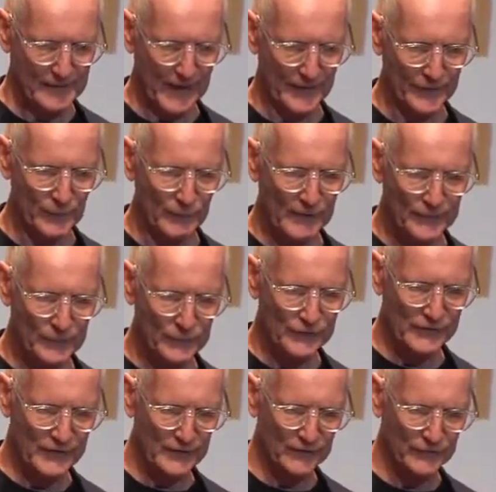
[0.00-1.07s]
and the
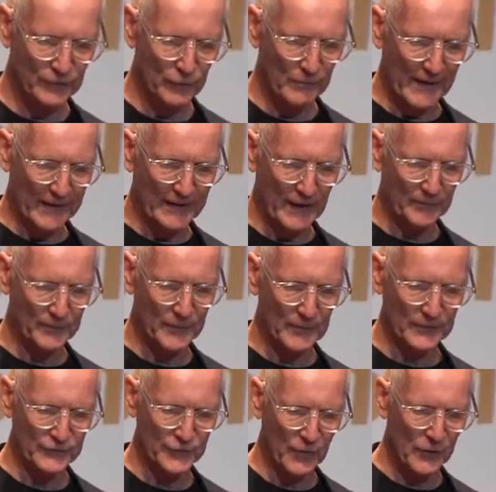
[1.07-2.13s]
refugees who make up the
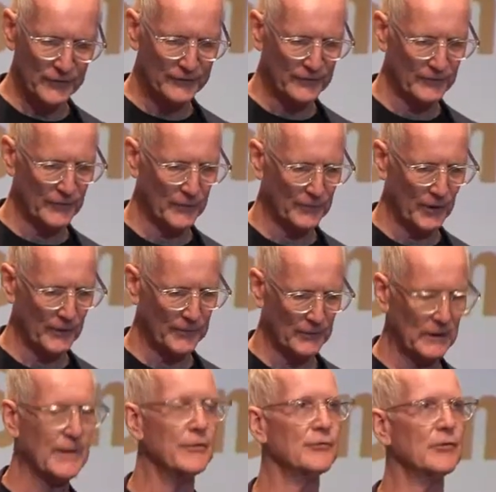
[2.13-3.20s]
majority of the
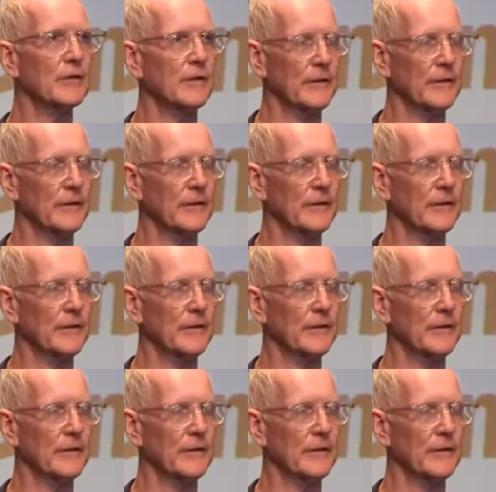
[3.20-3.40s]
population